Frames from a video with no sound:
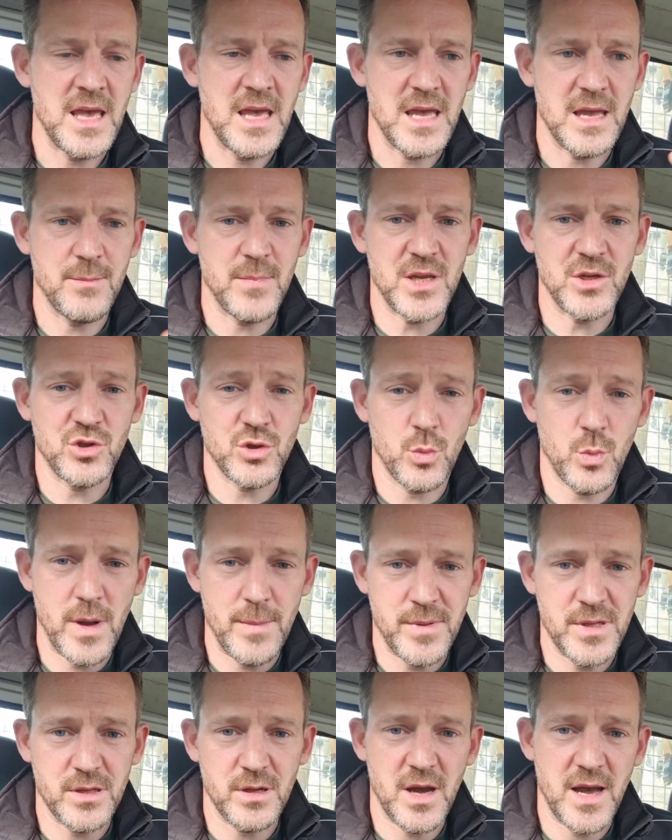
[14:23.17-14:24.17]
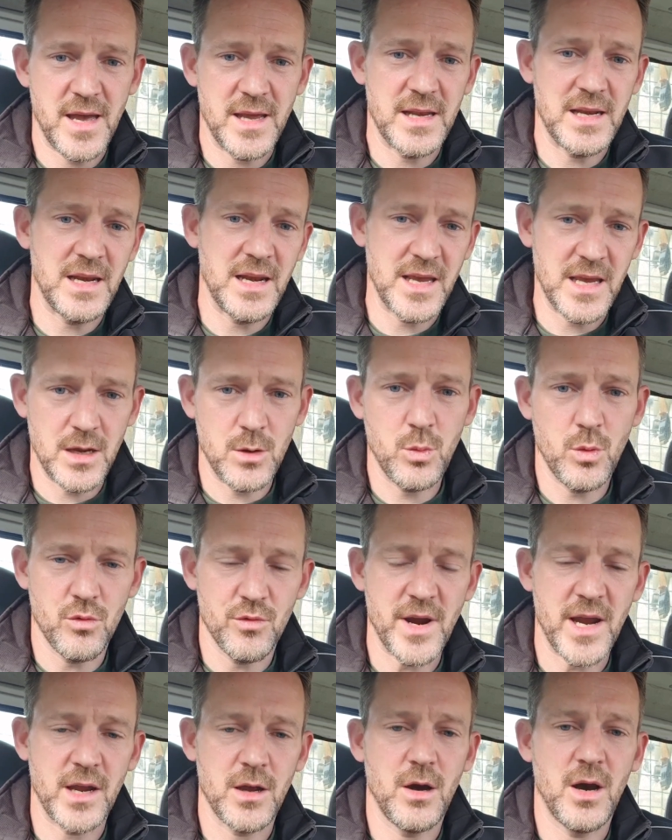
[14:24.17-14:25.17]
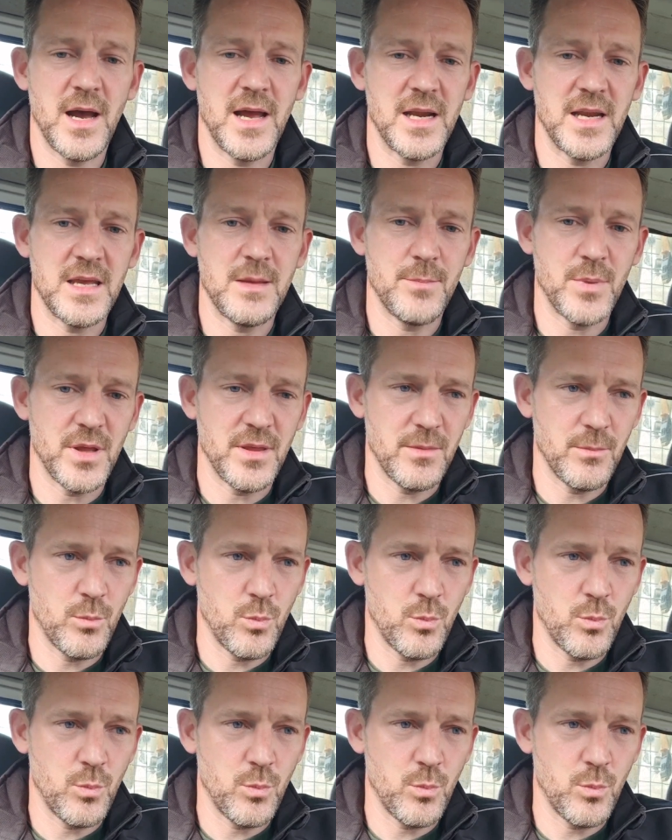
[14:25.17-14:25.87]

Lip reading: it means your website link will rank highly, but